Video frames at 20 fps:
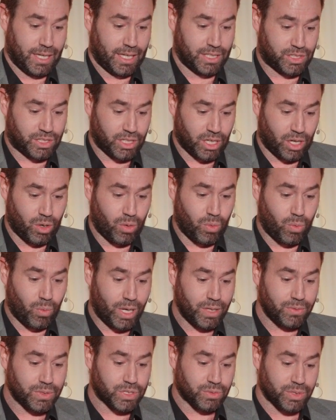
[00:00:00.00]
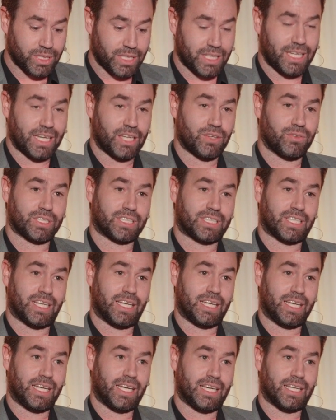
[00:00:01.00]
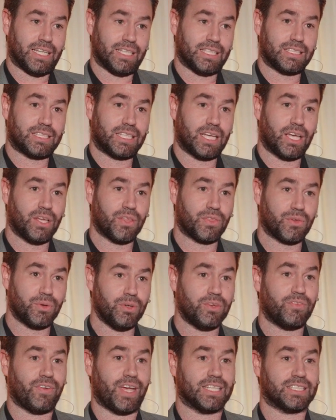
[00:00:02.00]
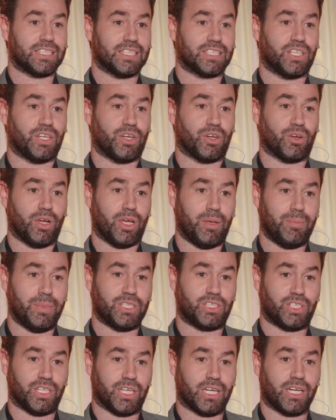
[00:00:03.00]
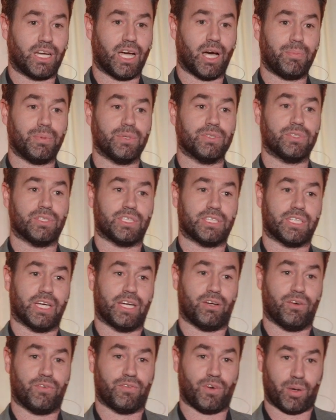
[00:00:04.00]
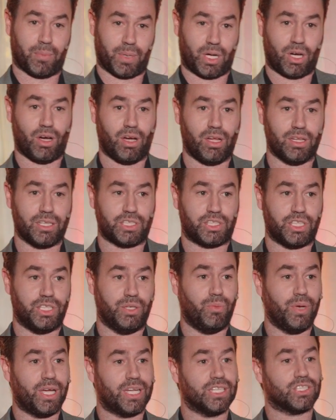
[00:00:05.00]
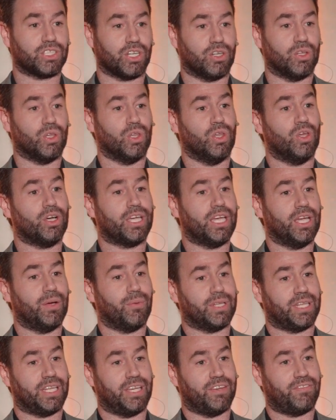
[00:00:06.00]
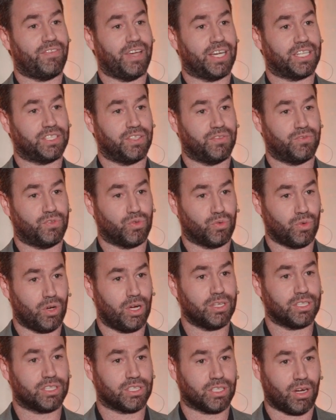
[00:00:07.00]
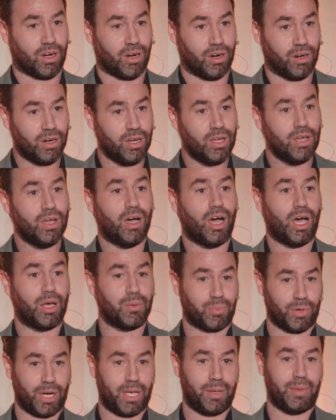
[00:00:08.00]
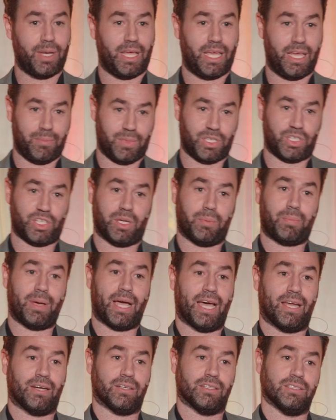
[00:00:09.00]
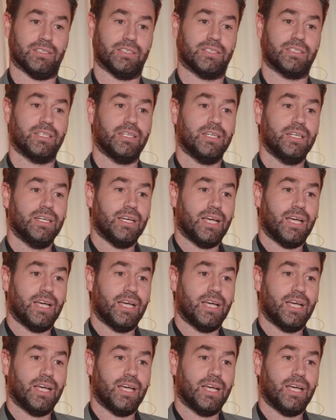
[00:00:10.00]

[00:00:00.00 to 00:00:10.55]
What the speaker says: And so what was really interesting is, through advances in neuroimaging coupled to psychopharmacology, we can start looking at what the effects of drugs are on brain imaging patterns.